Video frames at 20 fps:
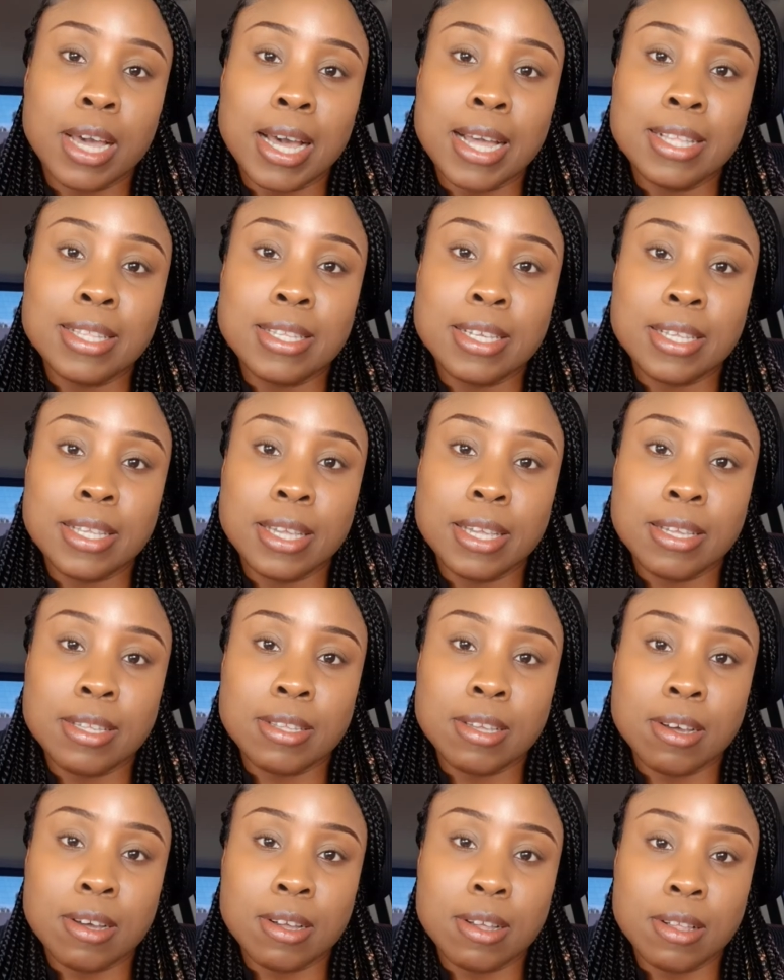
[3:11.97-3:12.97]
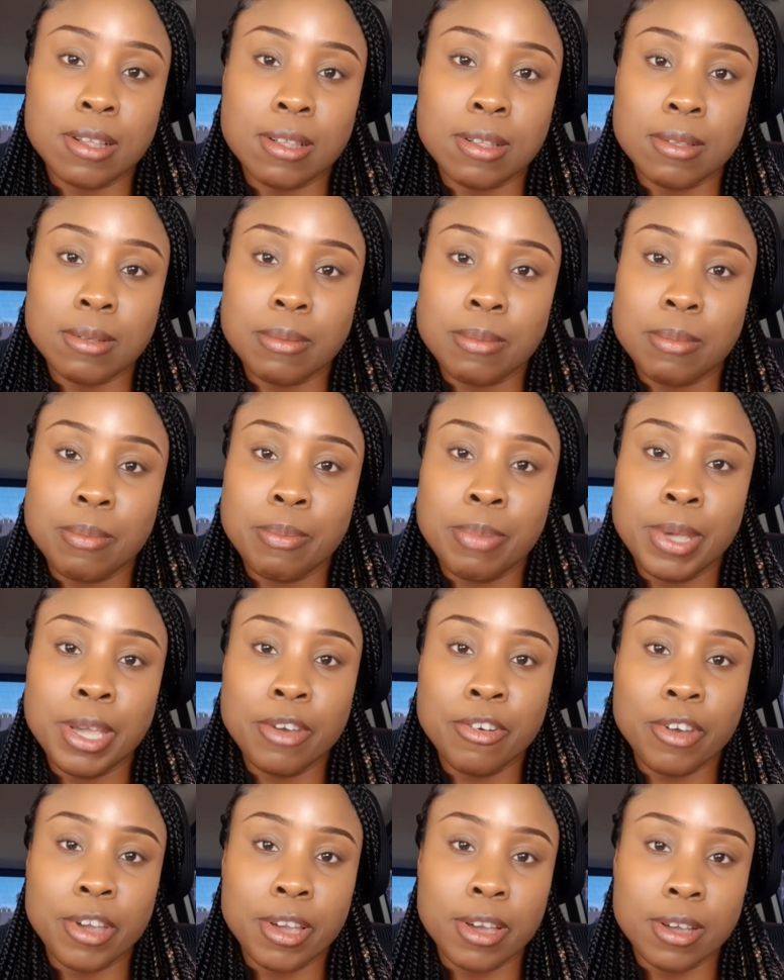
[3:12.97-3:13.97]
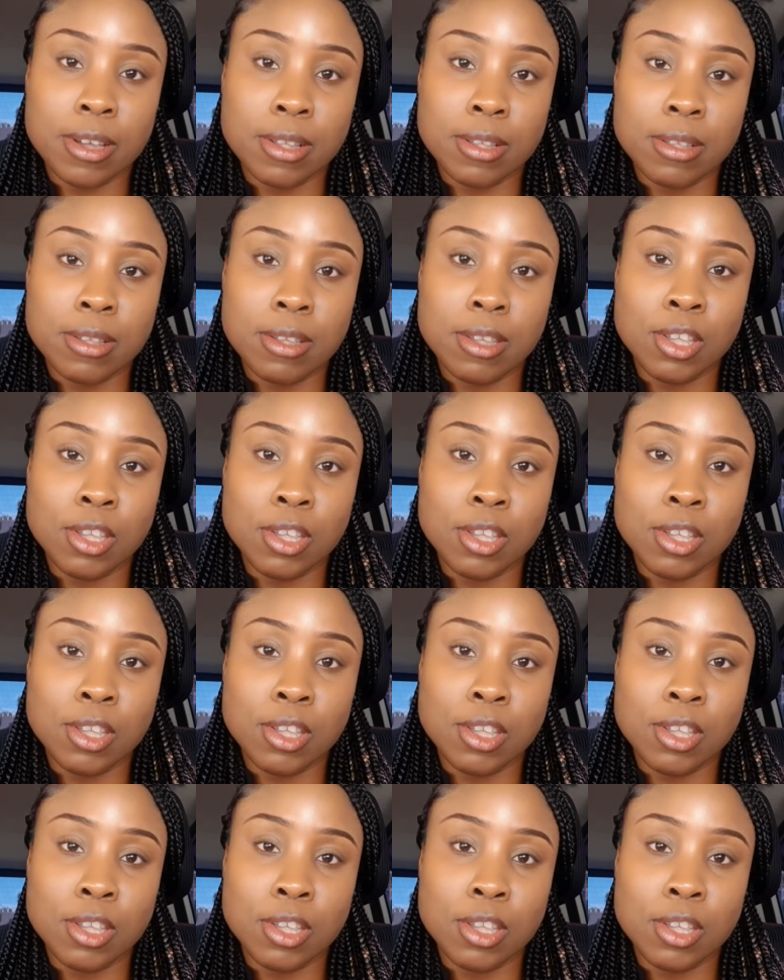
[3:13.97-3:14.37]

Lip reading: antenatal period,